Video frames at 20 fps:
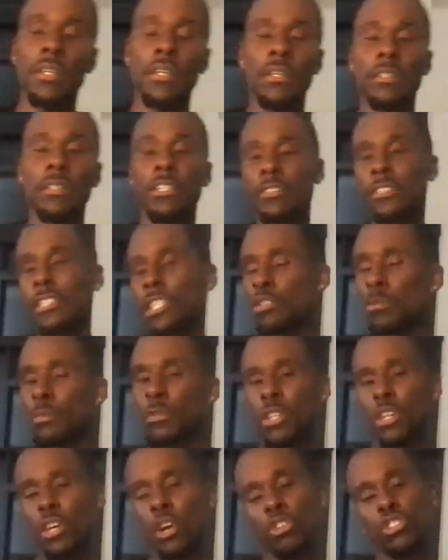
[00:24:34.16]
they're teachable
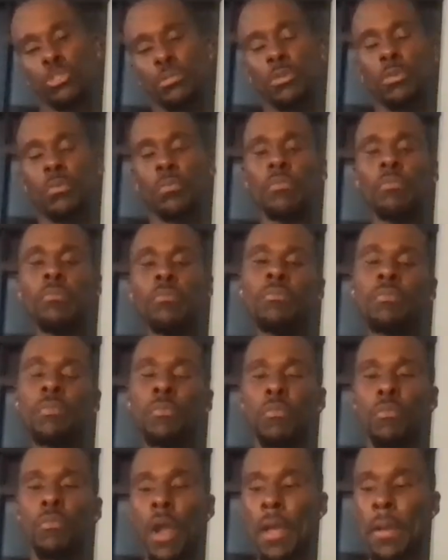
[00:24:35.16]
and coachable,
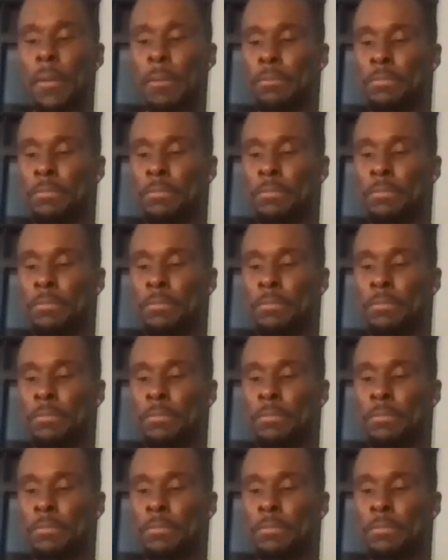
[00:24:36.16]
right?